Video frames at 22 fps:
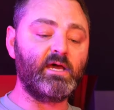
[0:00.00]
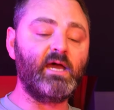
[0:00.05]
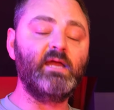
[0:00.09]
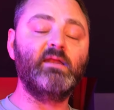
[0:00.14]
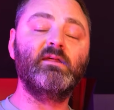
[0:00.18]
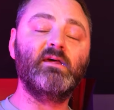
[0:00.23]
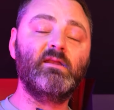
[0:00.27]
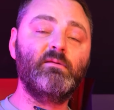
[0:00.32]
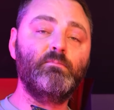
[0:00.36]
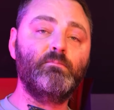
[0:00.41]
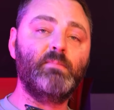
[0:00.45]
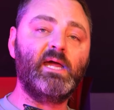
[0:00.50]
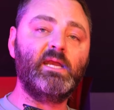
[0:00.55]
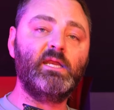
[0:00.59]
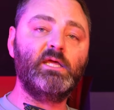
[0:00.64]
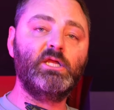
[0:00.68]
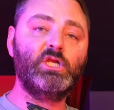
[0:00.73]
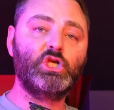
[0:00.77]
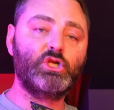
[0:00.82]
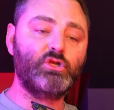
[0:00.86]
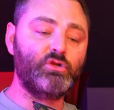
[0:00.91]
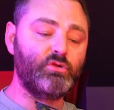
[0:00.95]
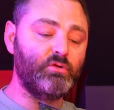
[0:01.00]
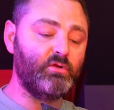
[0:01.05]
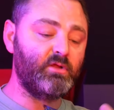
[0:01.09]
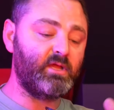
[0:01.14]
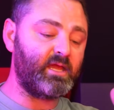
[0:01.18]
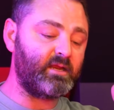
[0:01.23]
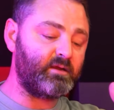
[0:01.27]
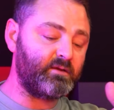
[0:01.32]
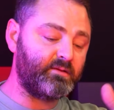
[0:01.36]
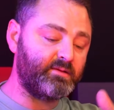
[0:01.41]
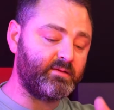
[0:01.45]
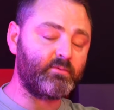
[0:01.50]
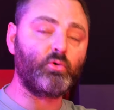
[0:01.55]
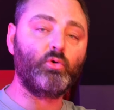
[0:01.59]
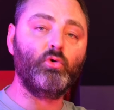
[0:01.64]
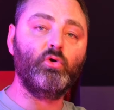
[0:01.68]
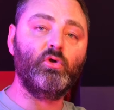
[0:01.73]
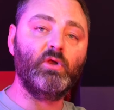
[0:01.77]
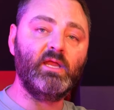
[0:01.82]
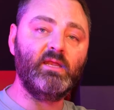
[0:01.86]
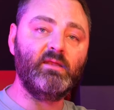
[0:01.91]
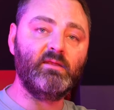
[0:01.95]
I did manage to get a
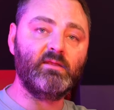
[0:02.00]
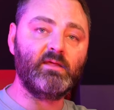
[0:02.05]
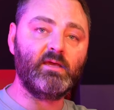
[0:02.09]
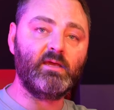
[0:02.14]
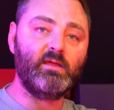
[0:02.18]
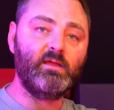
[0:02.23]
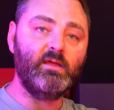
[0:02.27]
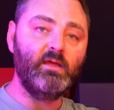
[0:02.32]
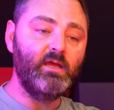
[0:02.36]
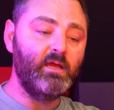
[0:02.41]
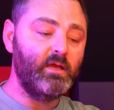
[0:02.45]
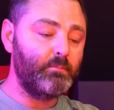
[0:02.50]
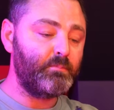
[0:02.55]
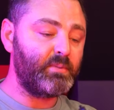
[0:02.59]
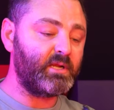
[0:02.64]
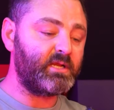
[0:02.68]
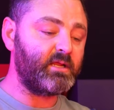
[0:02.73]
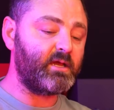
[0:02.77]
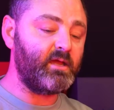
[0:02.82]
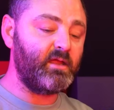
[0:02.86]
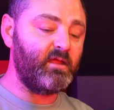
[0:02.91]
screw in there, but